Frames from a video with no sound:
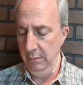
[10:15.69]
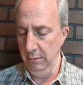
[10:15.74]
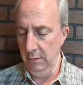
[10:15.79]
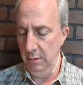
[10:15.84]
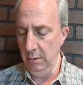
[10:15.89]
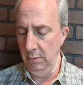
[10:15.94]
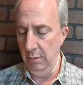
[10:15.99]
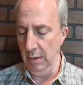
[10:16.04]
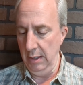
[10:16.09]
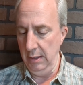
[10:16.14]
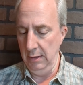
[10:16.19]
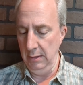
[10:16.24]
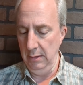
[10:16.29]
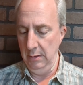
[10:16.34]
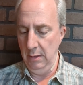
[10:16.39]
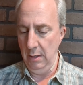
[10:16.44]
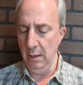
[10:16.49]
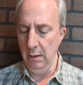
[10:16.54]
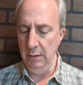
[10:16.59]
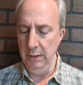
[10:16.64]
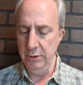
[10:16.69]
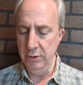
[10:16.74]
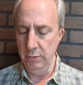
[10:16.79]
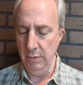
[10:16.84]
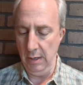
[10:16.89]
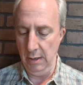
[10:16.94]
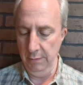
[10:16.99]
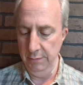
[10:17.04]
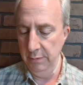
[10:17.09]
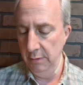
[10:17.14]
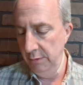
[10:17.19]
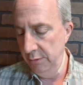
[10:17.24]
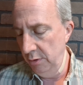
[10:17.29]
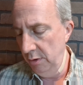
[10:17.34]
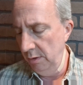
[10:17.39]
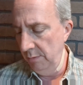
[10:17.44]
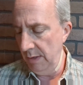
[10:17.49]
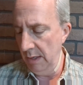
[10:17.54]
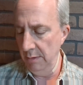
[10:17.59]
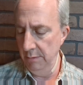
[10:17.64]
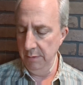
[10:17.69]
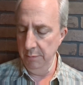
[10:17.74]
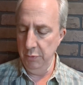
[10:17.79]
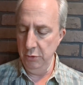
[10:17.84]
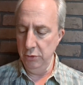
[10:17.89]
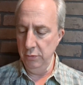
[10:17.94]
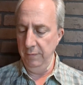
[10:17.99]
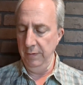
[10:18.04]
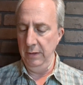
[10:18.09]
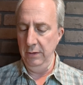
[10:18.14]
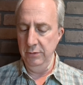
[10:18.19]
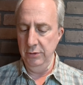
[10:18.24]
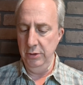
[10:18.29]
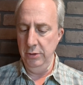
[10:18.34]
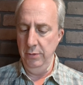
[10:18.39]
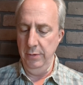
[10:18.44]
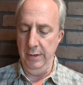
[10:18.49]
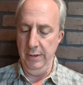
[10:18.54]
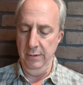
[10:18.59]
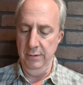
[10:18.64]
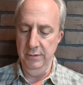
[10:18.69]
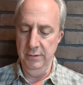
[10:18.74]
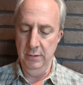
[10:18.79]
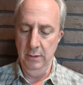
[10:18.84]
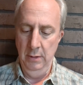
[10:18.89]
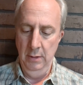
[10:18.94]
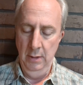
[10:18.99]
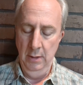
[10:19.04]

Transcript: All right, I'll let you out. Turn around and put your fingers in your ears.